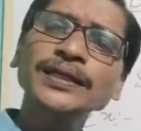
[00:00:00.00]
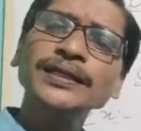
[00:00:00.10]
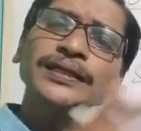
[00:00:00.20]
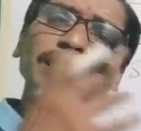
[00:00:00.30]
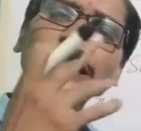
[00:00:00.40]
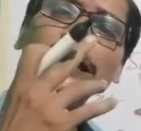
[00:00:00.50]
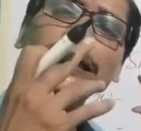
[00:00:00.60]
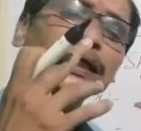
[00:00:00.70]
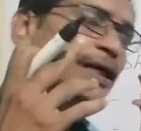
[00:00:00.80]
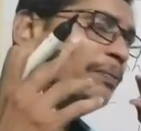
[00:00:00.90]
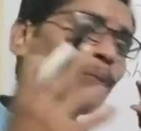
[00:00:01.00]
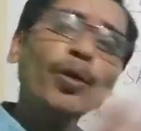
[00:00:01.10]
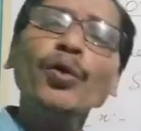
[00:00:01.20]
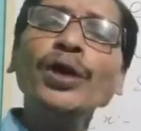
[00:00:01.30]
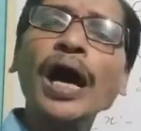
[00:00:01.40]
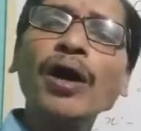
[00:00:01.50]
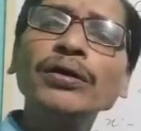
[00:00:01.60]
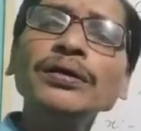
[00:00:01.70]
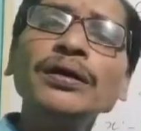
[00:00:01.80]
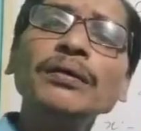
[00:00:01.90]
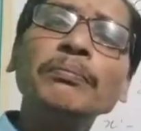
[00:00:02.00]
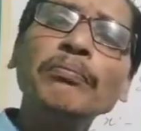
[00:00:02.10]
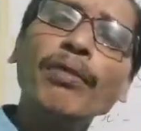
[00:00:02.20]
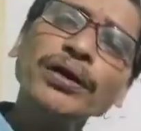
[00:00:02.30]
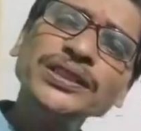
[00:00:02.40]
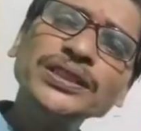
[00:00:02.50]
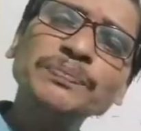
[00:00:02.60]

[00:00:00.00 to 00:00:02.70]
the pronoun must